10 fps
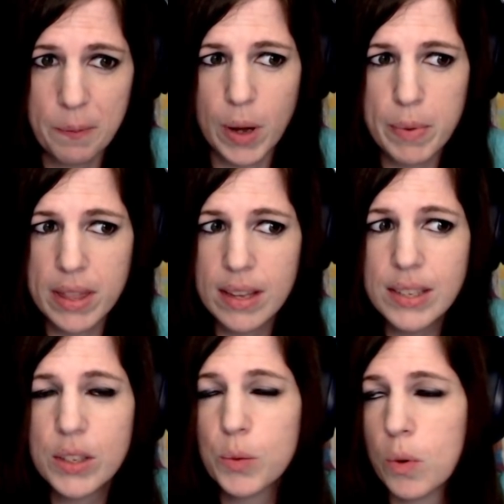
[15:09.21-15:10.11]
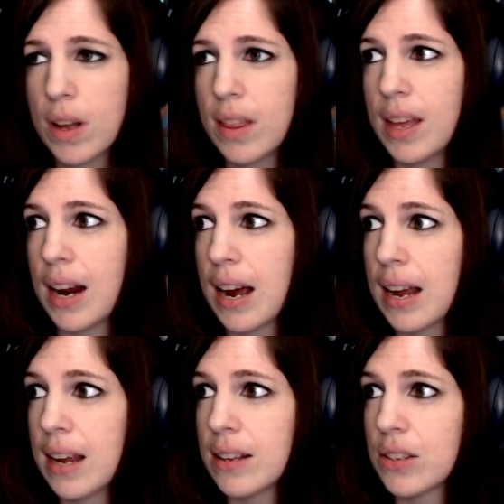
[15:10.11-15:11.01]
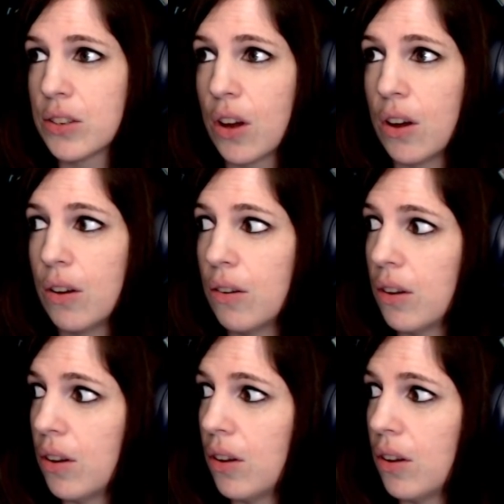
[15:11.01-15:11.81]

I mean, this is one that I saw,